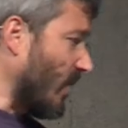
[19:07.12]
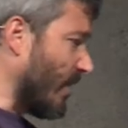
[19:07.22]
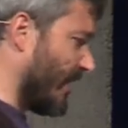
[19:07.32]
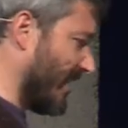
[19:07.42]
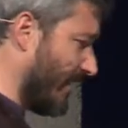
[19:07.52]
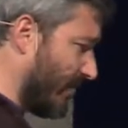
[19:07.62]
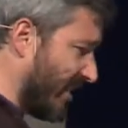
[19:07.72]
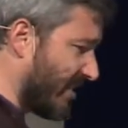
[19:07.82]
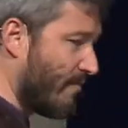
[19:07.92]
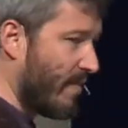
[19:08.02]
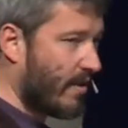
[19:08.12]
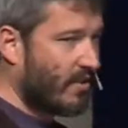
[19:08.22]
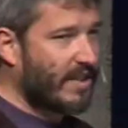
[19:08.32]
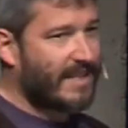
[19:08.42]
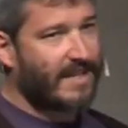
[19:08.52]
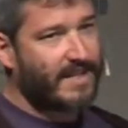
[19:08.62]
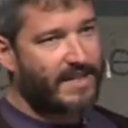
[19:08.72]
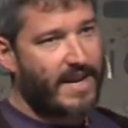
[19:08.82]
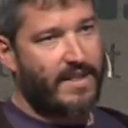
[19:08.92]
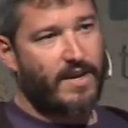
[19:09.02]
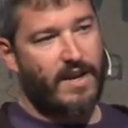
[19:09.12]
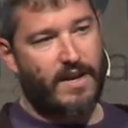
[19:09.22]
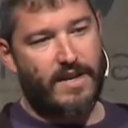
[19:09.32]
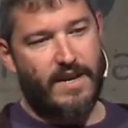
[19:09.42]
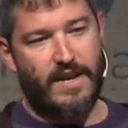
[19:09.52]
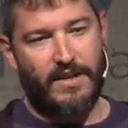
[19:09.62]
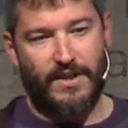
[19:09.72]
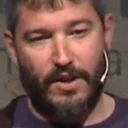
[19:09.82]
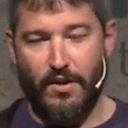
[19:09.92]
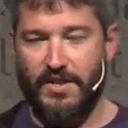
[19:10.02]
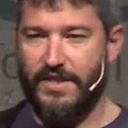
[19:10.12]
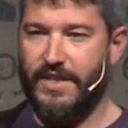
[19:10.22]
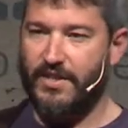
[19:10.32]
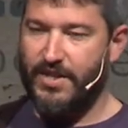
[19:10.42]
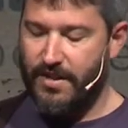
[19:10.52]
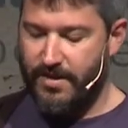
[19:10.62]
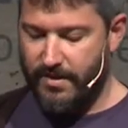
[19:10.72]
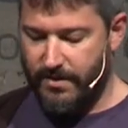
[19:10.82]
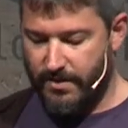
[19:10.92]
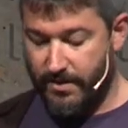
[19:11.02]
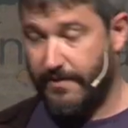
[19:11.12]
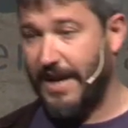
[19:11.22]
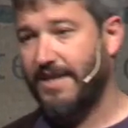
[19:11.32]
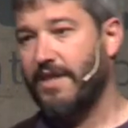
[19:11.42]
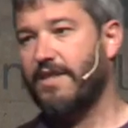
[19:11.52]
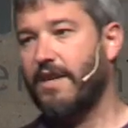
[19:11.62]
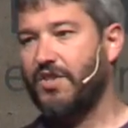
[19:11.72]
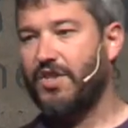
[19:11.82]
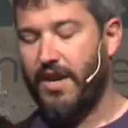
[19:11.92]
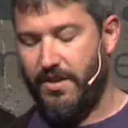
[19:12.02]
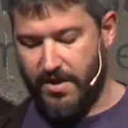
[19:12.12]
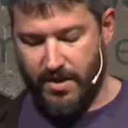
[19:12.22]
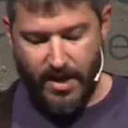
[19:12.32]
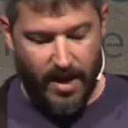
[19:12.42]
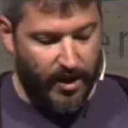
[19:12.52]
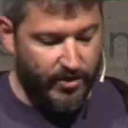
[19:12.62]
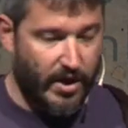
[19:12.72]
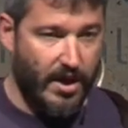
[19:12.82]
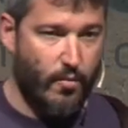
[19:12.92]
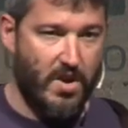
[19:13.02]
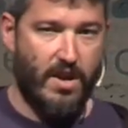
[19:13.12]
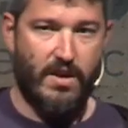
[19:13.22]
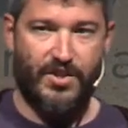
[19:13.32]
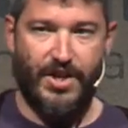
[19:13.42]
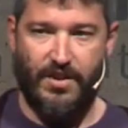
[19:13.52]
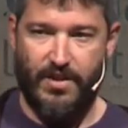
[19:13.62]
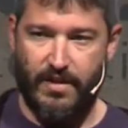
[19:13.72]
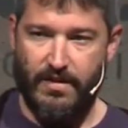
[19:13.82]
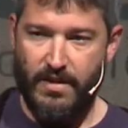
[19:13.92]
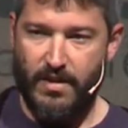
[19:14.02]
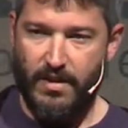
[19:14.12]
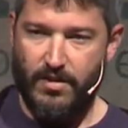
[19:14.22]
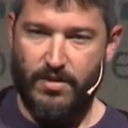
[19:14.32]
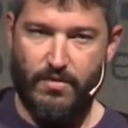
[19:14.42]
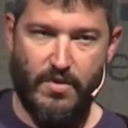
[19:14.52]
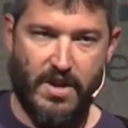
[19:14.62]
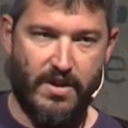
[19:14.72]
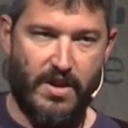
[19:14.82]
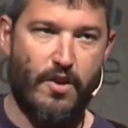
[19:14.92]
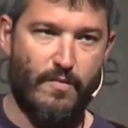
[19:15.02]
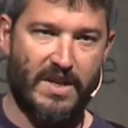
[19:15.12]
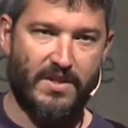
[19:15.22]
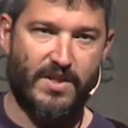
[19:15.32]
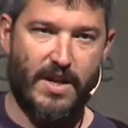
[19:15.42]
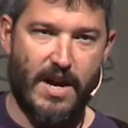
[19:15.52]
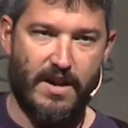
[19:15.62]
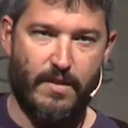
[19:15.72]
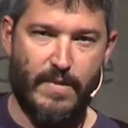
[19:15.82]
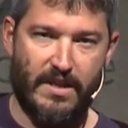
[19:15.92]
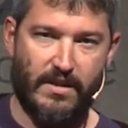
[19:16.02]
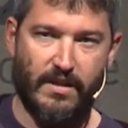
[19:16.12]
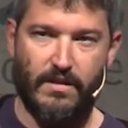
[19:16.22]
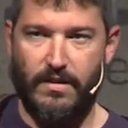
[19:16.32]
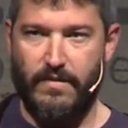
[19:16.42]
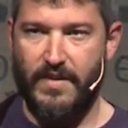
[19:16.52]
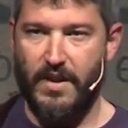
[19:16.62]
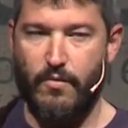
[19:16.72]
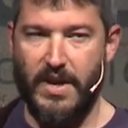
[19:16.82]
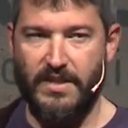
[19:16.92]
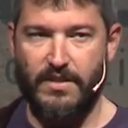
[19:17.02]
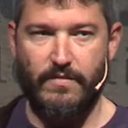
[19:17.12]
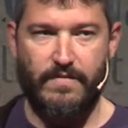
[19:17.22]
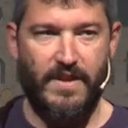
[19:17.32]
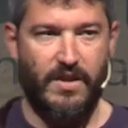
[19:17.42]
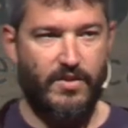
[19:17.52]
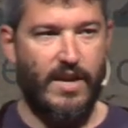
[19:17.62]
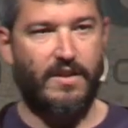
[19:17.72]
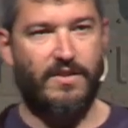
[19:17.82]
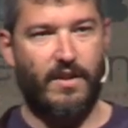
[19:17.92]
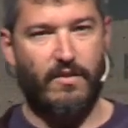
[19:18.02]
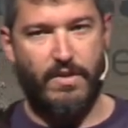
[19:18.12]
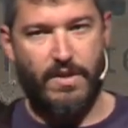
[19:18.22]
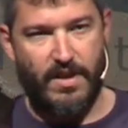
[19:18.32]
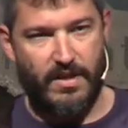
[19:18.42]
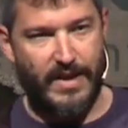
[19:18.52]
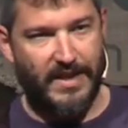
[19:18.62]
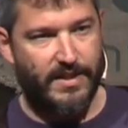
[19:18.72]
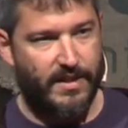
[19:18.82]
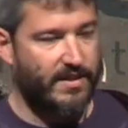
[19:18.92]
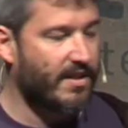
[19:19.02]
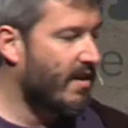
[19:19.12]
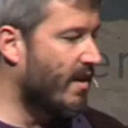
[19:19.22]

So it's interesting because, as I say, the technologies are changing, devices are changing, and actually we are changing. So we are humans are demanding different ways of interacting with the devices.